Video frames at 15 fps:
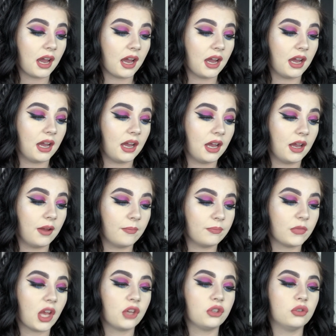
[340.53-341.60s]
I
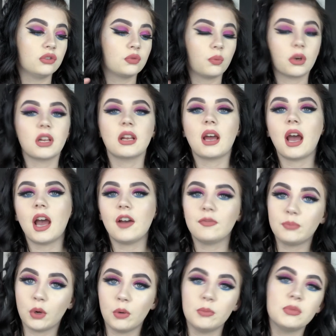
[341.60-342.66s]
used 1.5
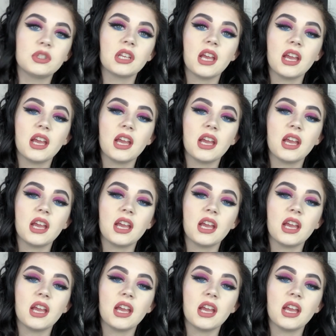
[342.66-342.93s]
pumps.